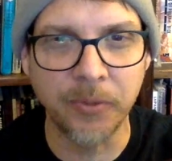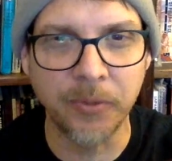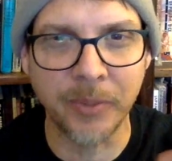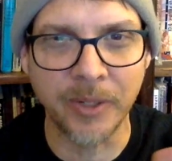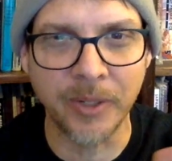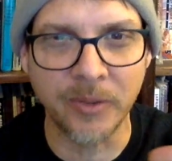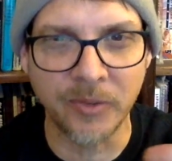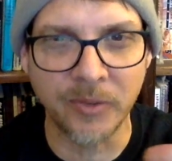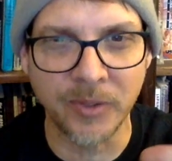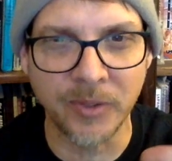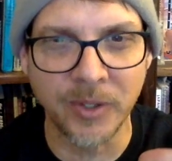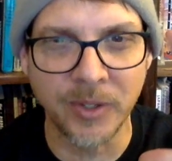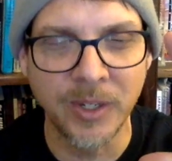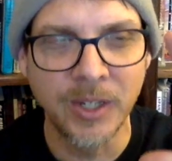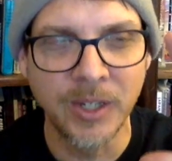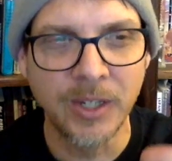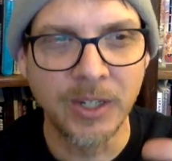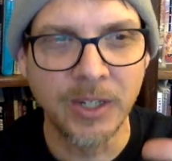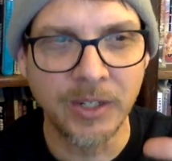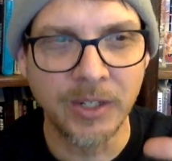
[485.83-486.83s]
but it's
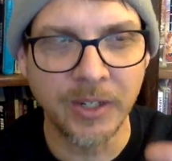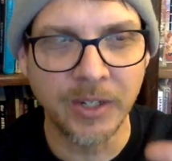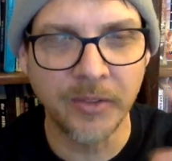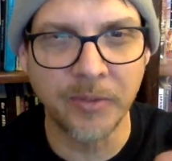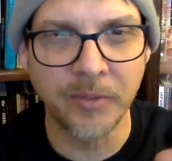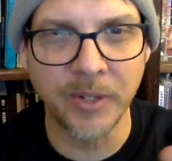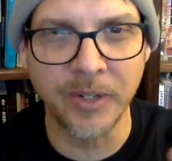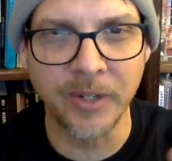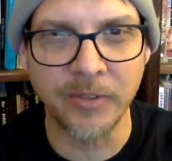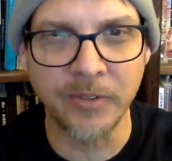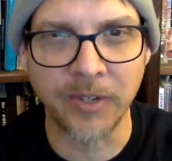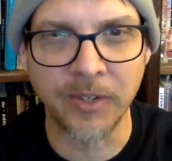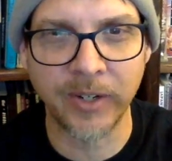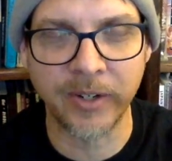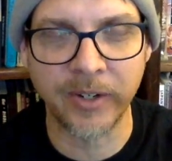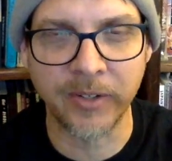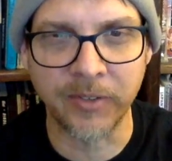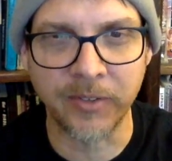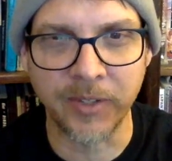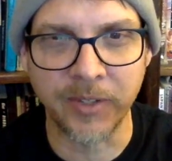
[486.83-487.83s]
next Friday,
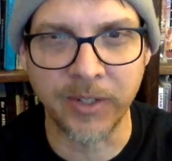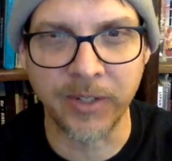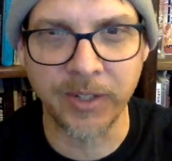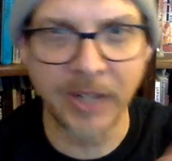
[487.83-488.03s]
Saturday, Sunday.